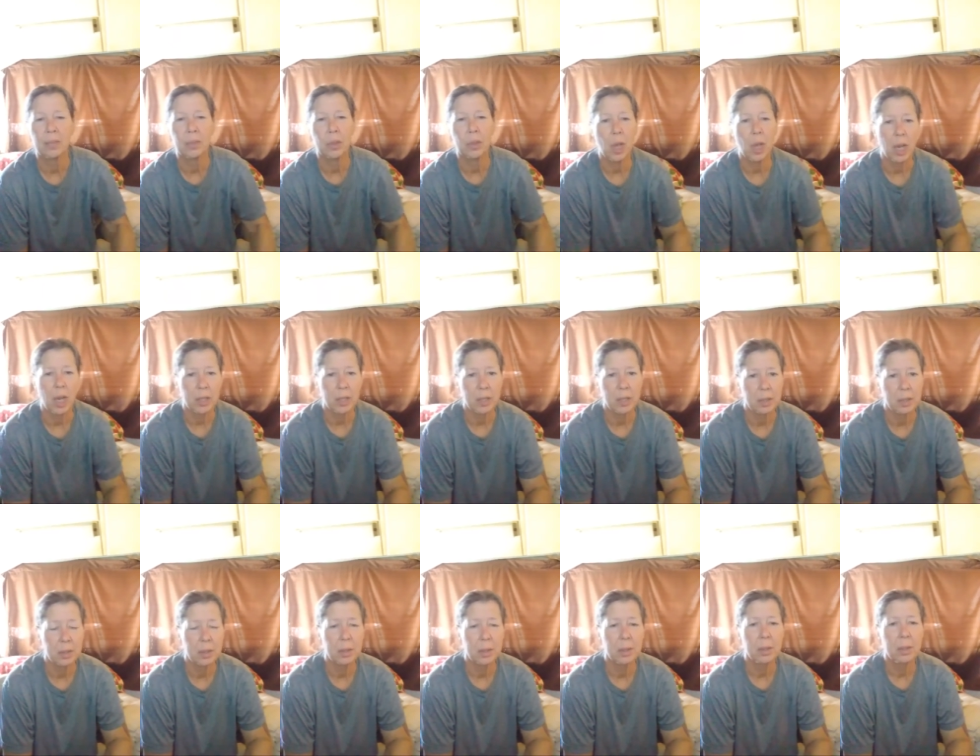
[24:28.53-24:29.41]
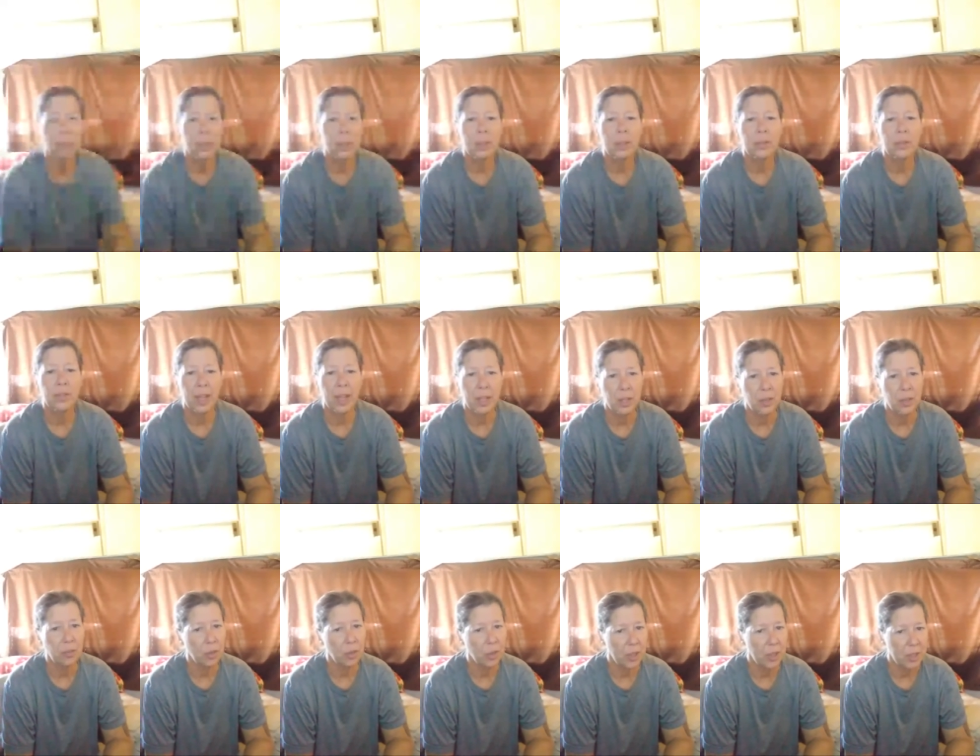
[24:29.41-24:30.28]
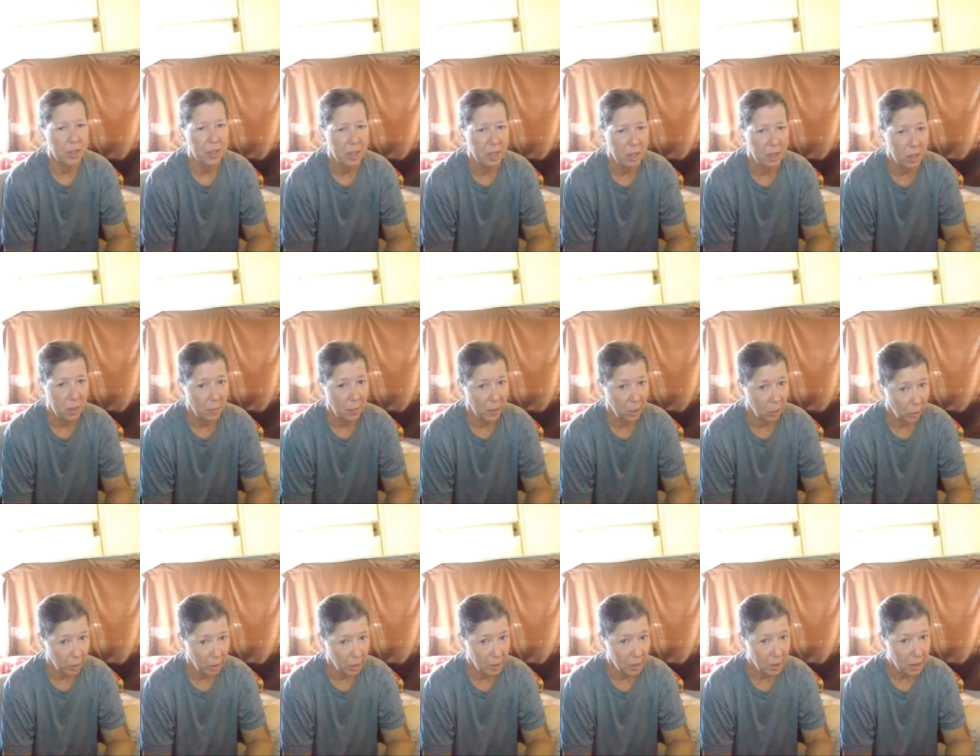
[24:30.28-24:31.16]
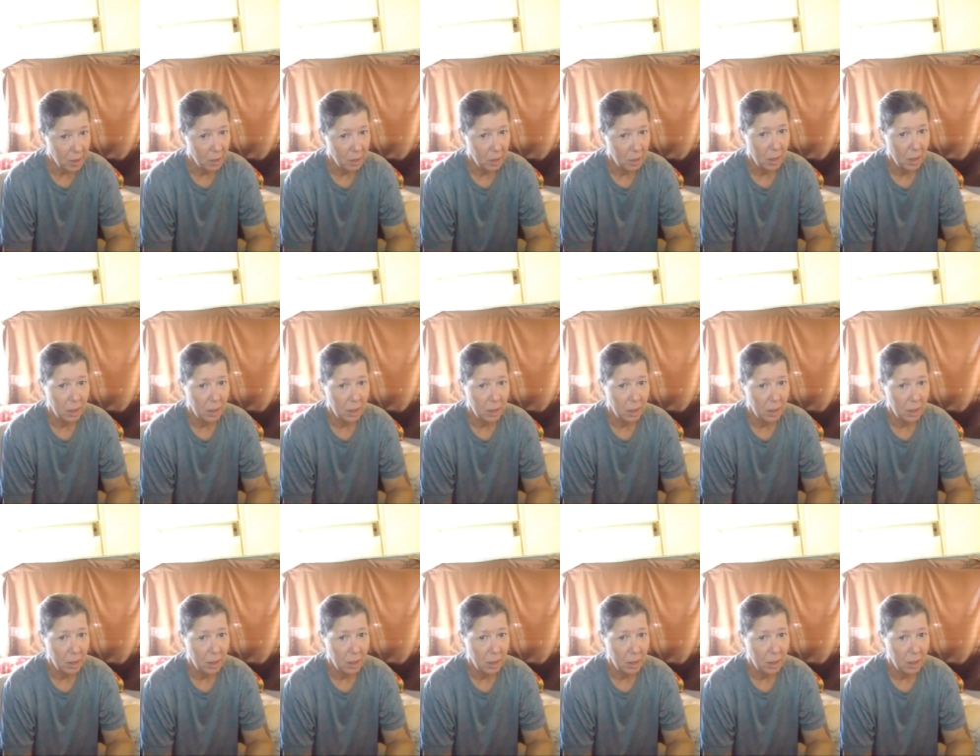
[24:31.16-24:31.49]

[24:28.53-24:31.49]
I love you guys. Thank you for listening to my crazy.